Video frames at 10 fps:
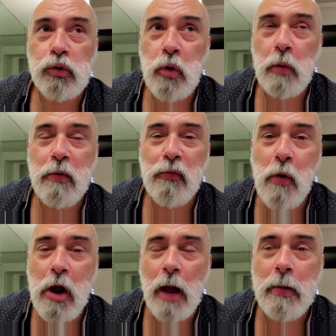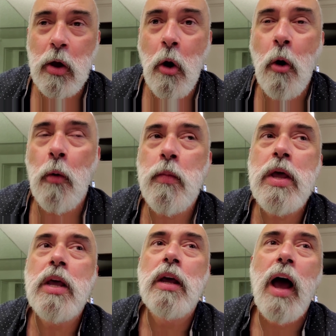store before coming home,
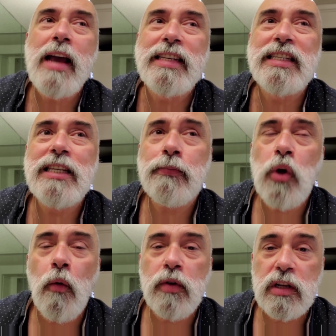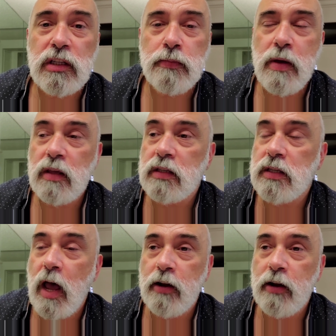I zipped over to Smith's.